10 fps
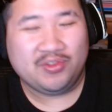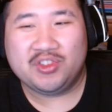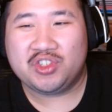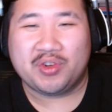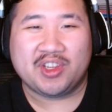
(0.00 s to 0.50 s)

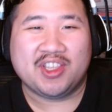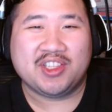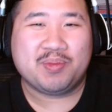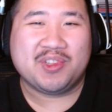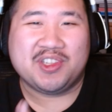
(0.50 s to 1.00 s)
Stray
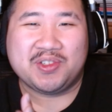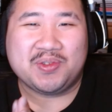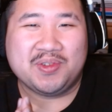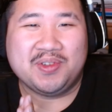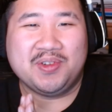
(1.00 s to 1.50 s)
Kids,
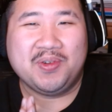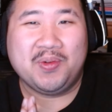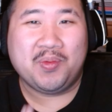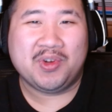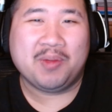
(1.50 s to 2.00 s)
please.
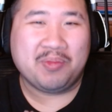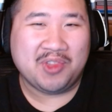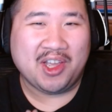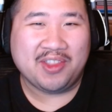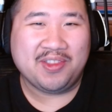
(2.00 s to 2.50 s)
When I'm
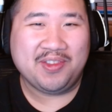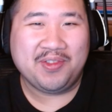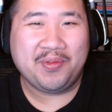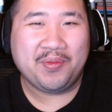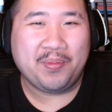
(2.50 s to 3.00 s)
done
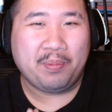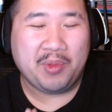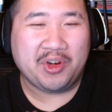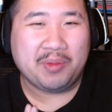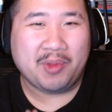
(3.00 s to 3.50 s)

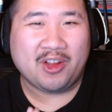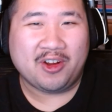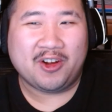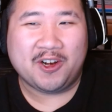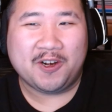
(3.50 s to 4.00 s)
building my
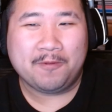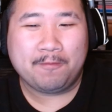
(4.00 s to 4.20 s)
car,